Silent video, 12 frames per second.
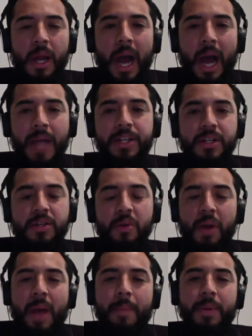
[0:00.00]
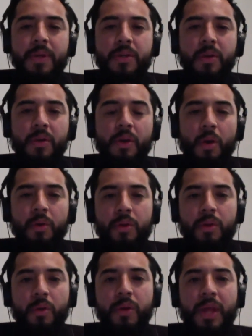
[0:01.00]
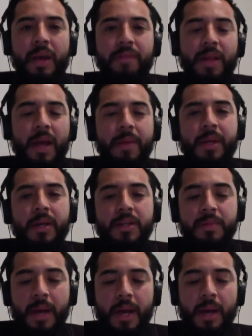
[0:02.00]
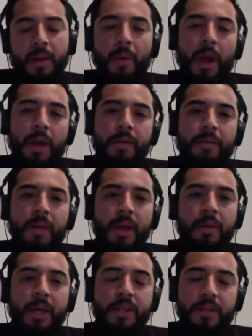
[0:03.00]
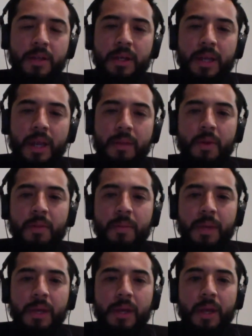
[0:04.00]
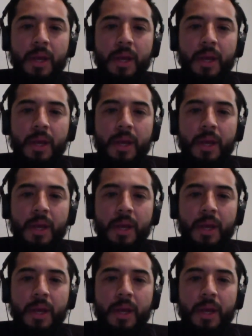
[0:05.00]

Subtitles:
I just so happened to go through that flight because my wife and my son came with me.